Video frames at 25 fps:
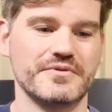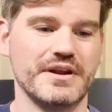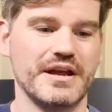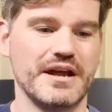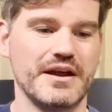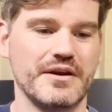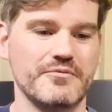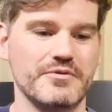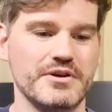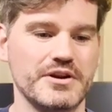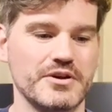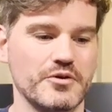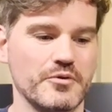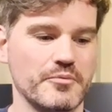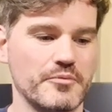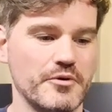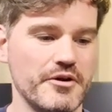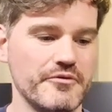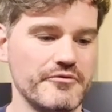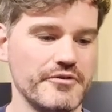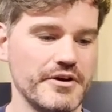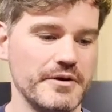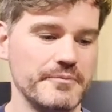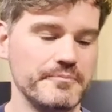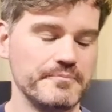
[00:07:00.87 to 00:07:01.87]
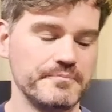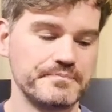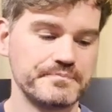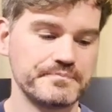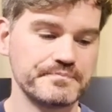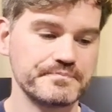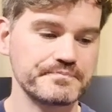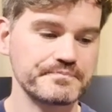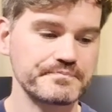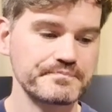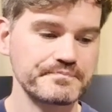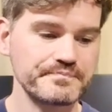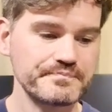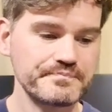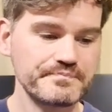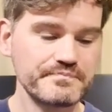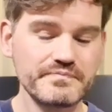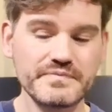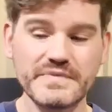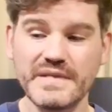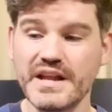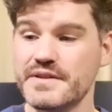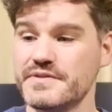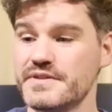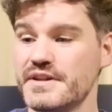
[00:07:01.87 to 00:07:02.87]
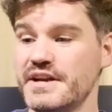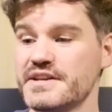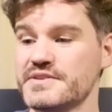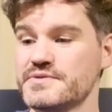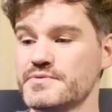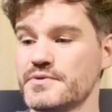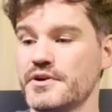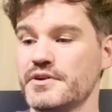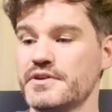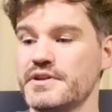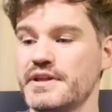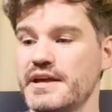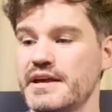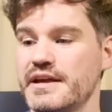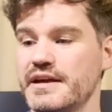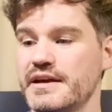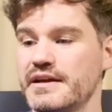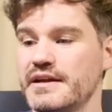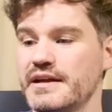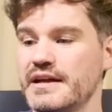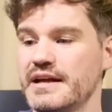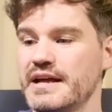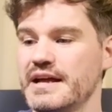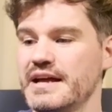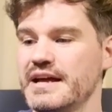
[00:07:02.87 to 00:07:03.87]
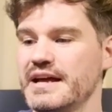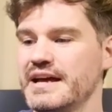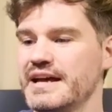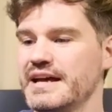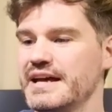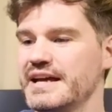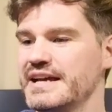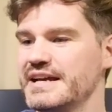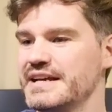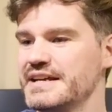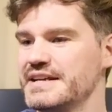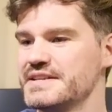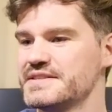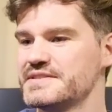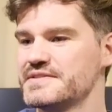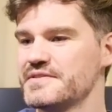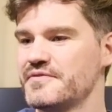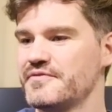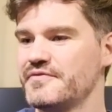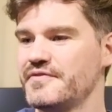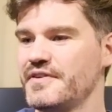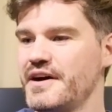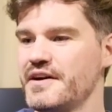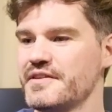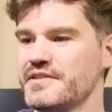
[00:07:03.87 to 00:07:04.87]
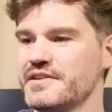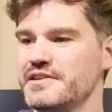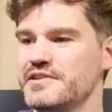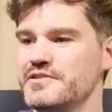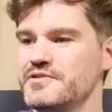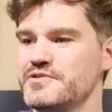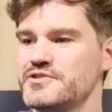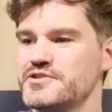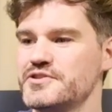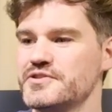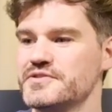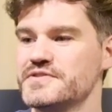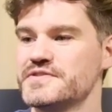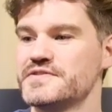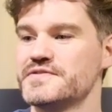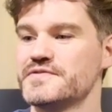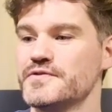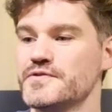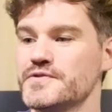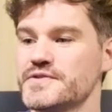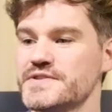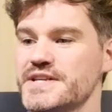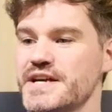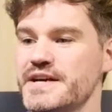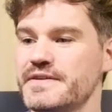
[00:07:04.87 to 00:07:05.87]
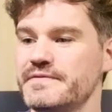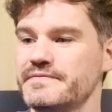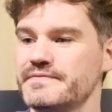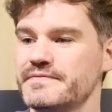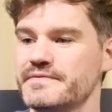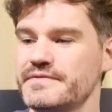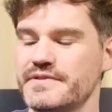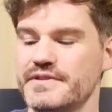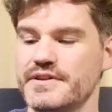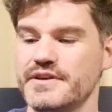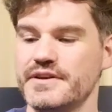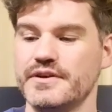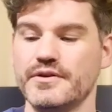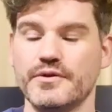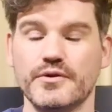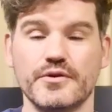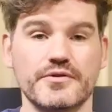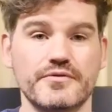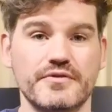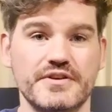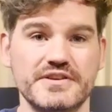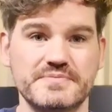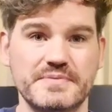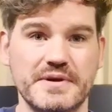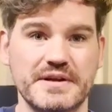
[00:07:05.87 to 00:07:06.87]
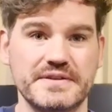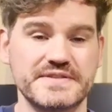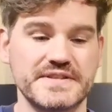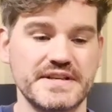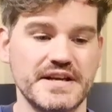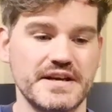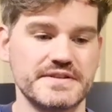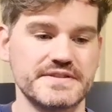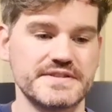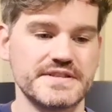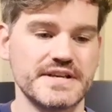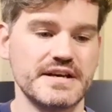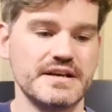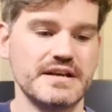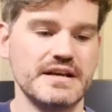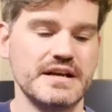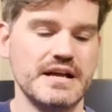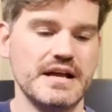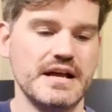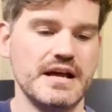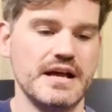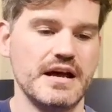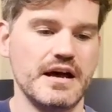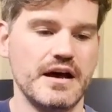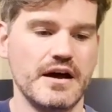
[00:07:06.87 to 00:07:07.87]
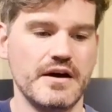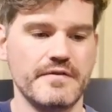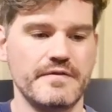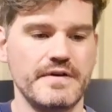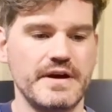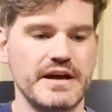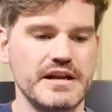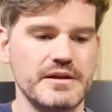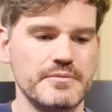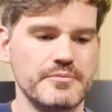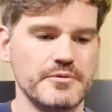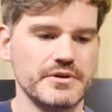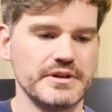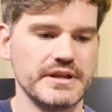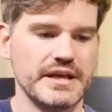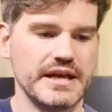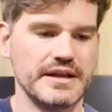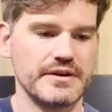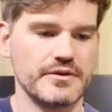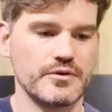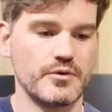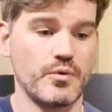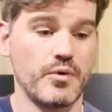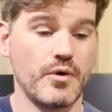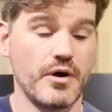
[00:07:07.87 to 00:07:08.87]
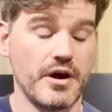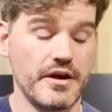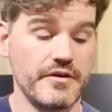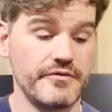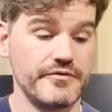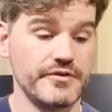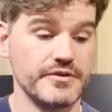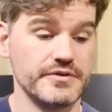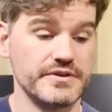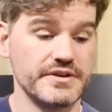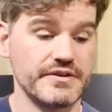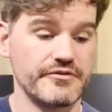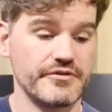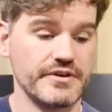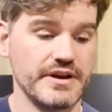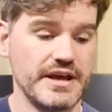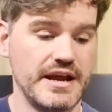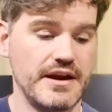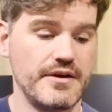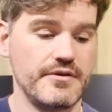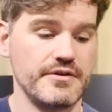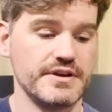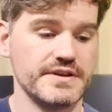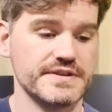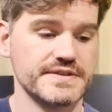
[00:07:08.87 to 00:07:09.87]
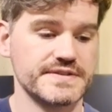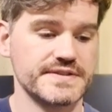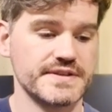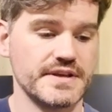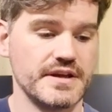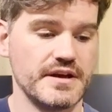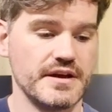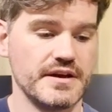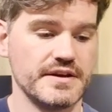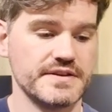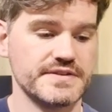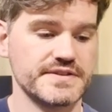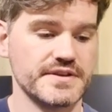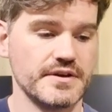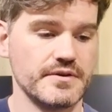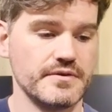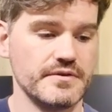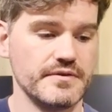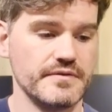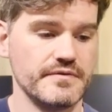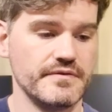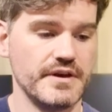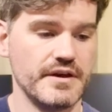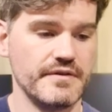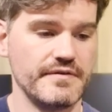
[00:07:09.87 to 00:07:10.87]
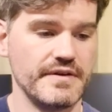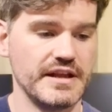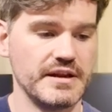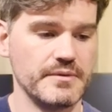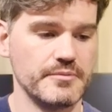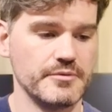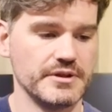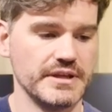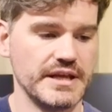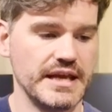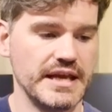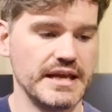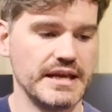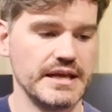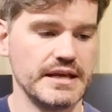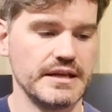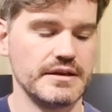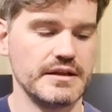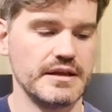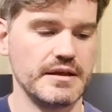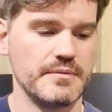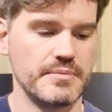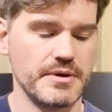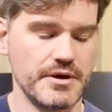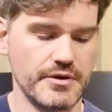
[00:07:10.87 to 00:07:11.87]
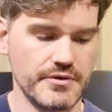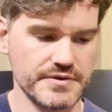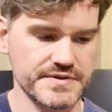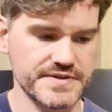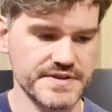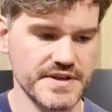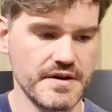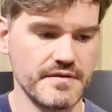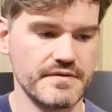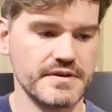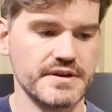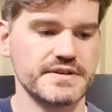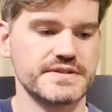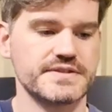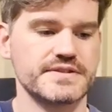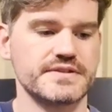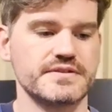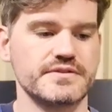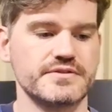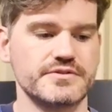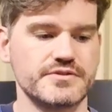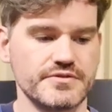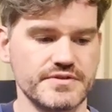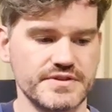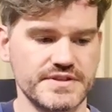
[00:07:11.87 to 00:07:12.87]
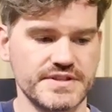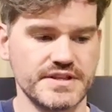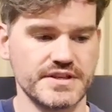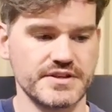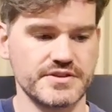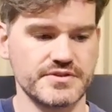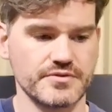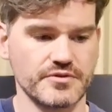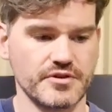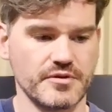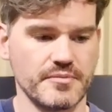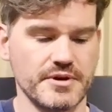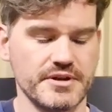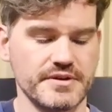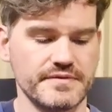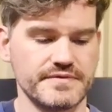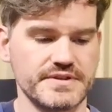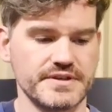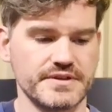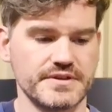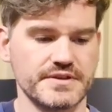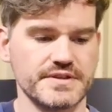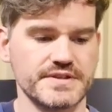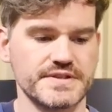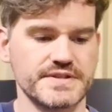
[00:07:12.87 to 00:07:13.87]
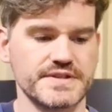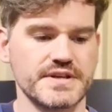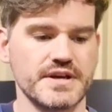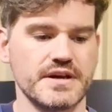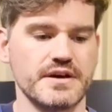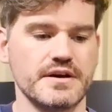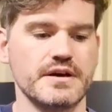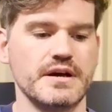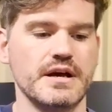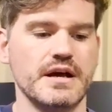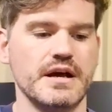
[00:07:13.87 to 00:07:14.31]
really cool profile. The next one on here is Father Lucian Sforza, the Authorized Bounty Hunter, available in quite a few different areas. So available in Imperial Service, Jurisdictional Command of Tunguska,